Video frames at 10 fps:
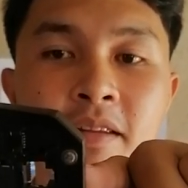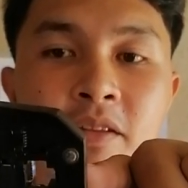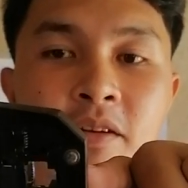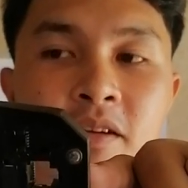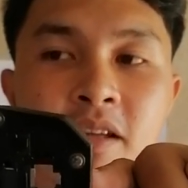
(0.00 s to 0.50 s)

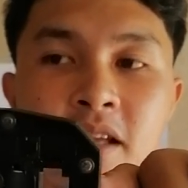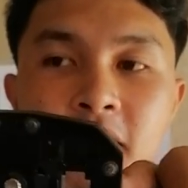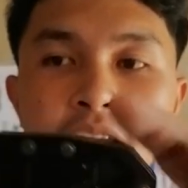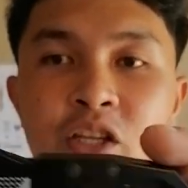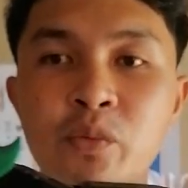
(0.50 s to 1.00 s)
No?
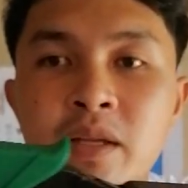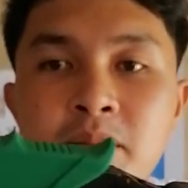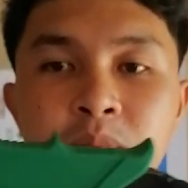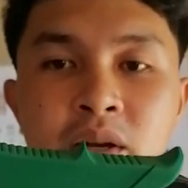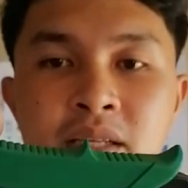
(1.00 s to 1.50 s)
And you
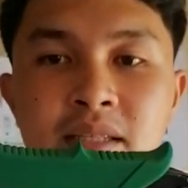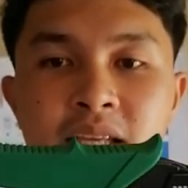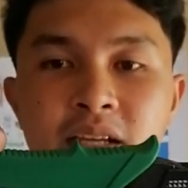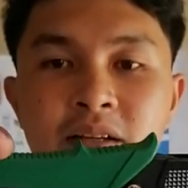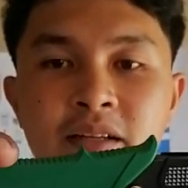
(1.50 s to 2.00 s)
will press
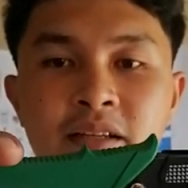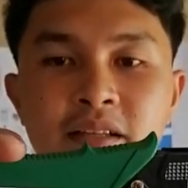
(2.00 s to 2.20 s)
here.